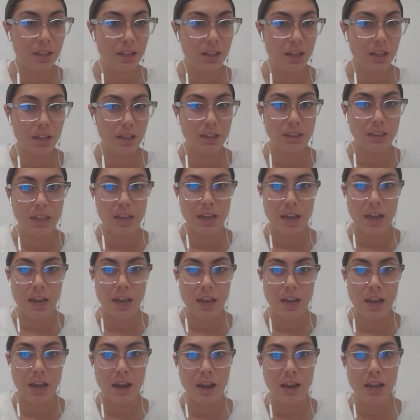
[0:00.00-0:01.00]

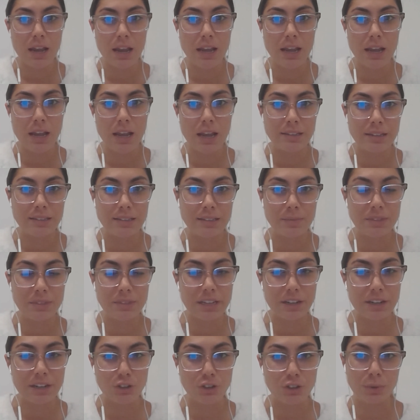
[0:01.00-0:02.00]
there is a
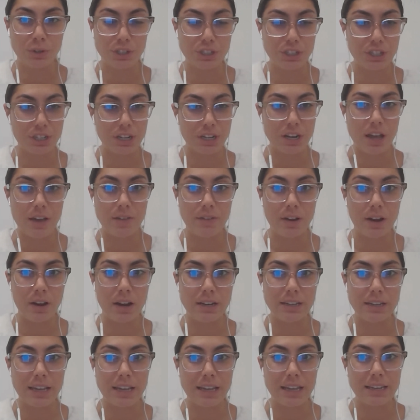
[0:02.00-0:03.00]
substantial portion of our
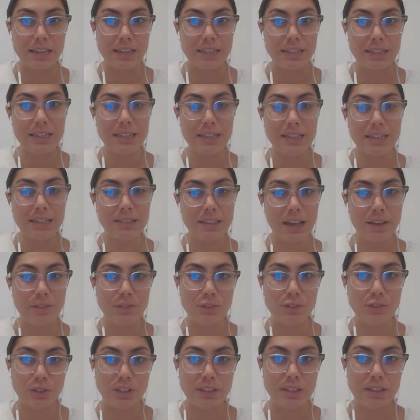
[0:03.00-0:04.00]
attendees that have
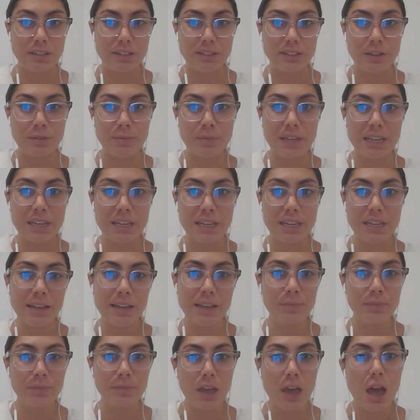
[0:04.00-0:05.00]
joined the Zoom meeting.
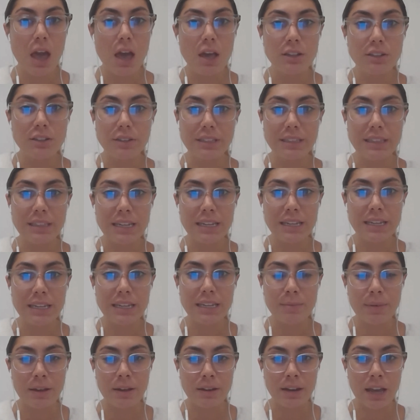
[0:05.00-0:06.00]
So I think
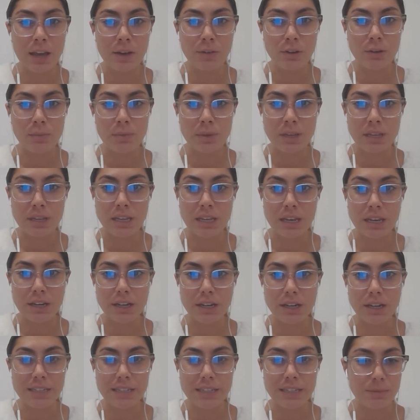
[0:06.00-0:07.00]
about now would be a
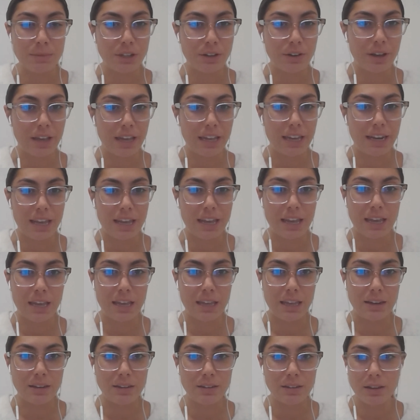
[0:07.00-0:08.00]
good time to go ahead
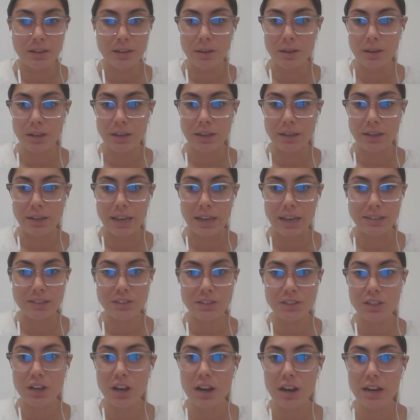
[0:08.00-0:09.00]
and get
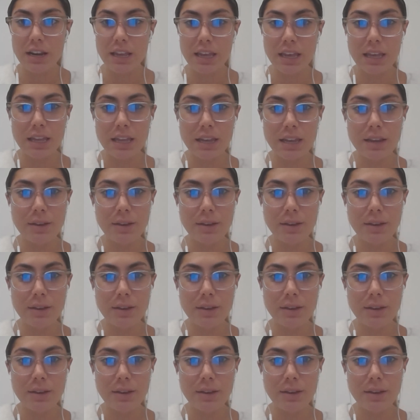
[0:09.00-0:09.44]
started.